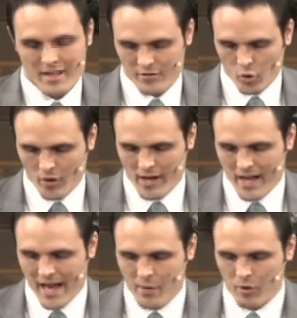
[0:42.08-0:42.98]
As Lori
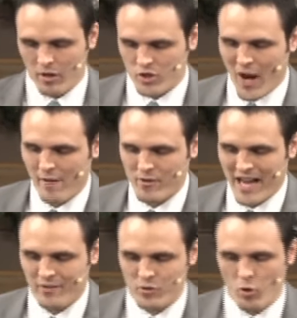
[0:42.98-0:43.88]
and I were
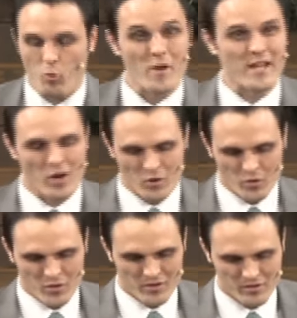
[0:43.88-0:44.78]
traveling out to
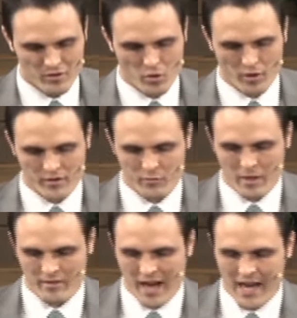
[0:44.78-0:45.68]
Owego, New York, to
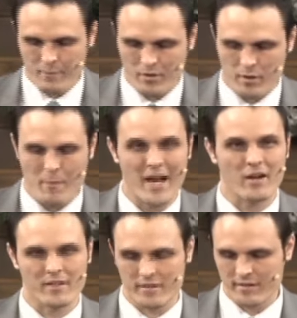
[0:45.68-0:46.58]
spend time with her
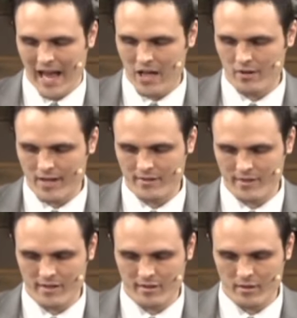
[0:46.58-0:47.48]
parents this holiday
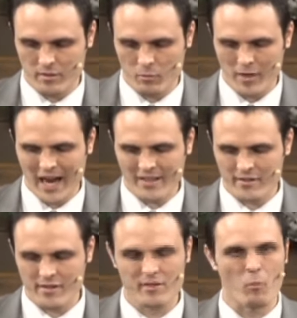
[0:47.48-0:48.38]
season, we got
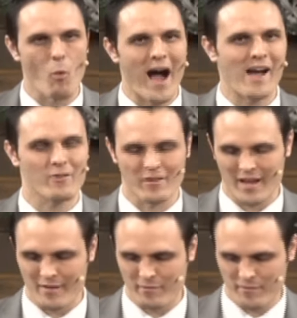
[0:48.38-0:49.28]
to see some
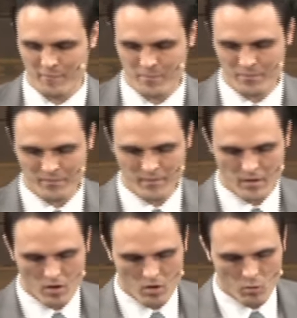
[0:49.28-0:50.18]
wildlife.
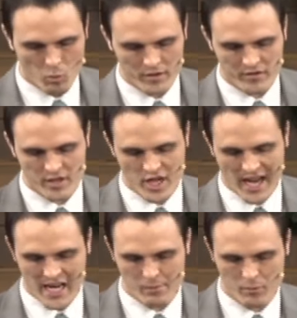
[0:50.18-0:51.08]
One such
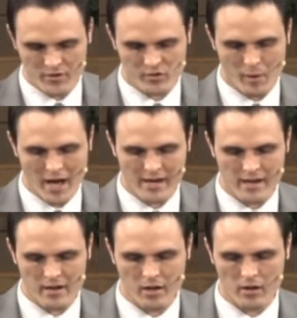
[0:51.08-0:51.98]
animal we
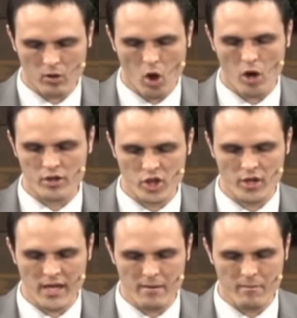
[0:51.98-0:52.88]
spotted on our long
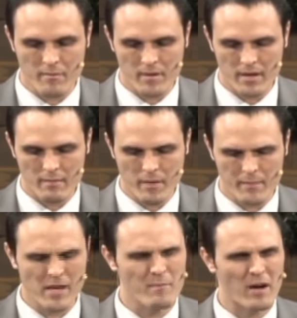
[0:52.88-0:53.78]
journey,
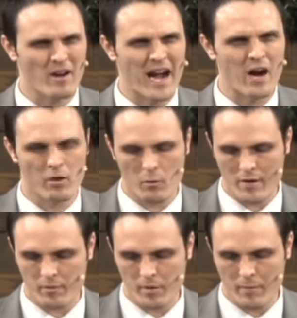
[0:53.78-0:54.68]
maybe about an hour
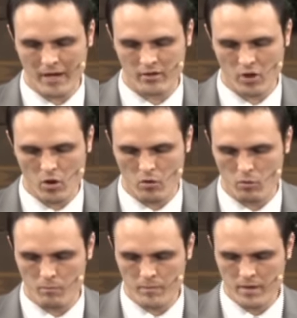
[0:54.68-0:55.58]
away from her parents'
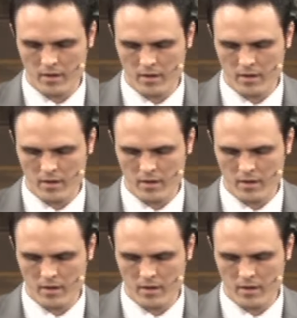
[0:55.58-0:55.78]
home,